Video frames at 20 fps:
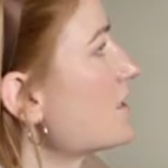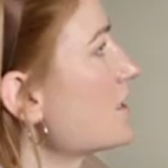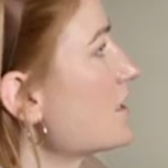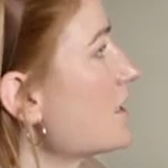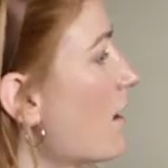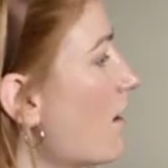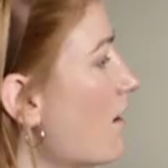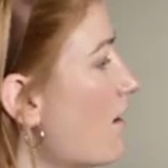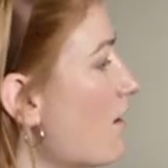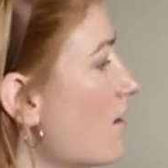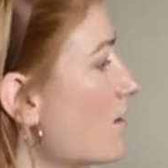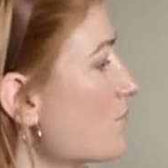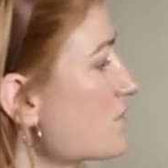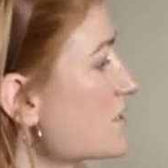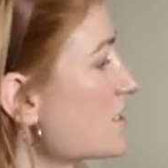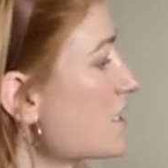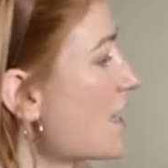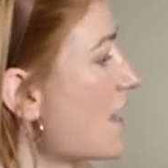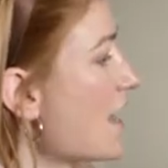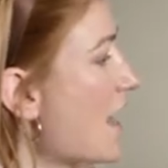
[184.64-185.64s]
the
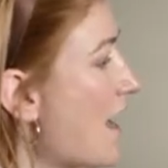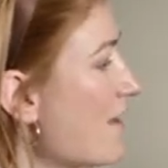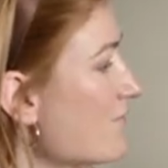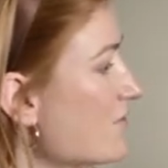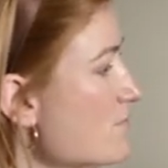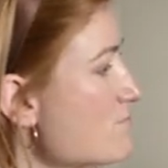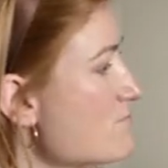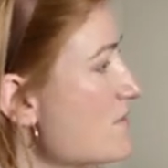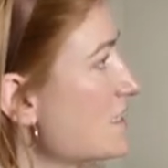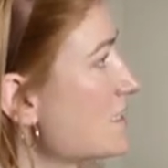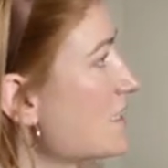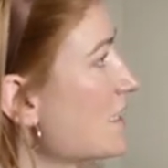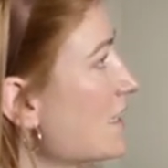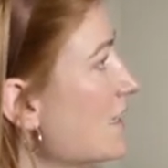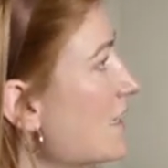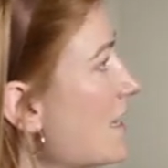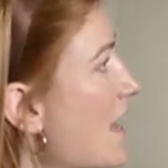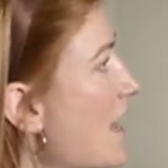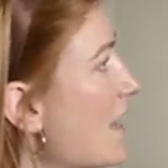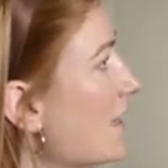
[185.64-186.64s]
arms and the
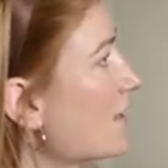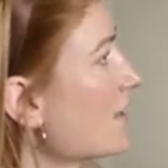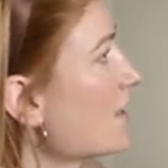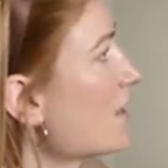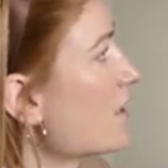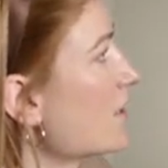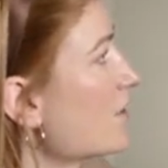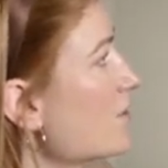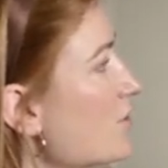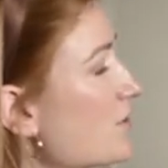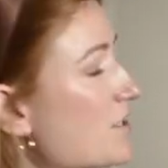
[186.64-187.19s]
missing leg. And